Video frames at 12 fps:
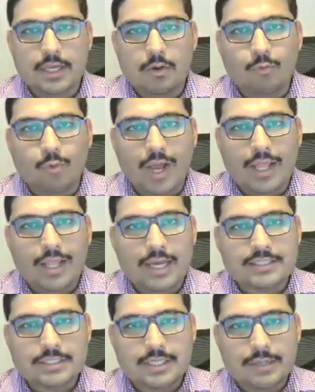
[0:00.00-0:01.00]
while
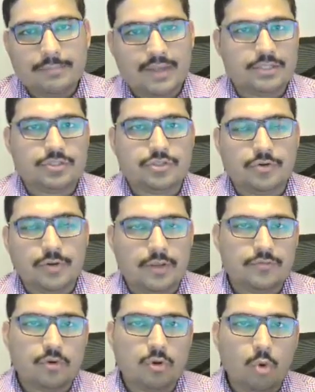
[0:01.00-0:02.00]
a scrum master
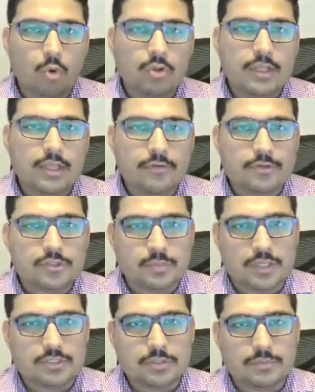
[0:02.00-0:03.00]
is only
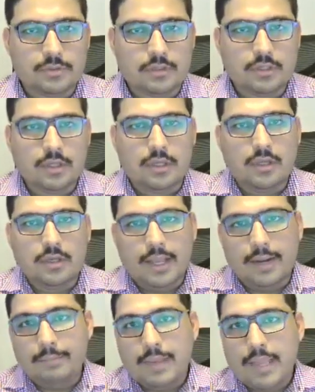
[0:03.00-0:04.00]
responsible,
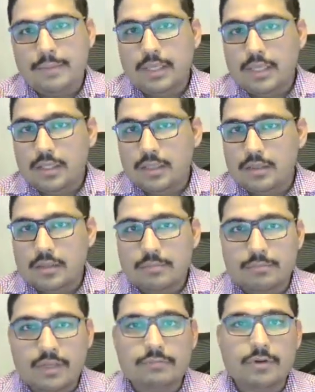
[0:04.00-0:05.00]
and maybe
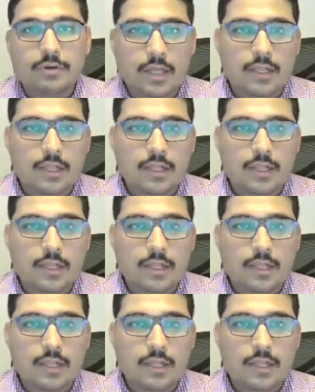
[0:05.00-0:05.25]
even a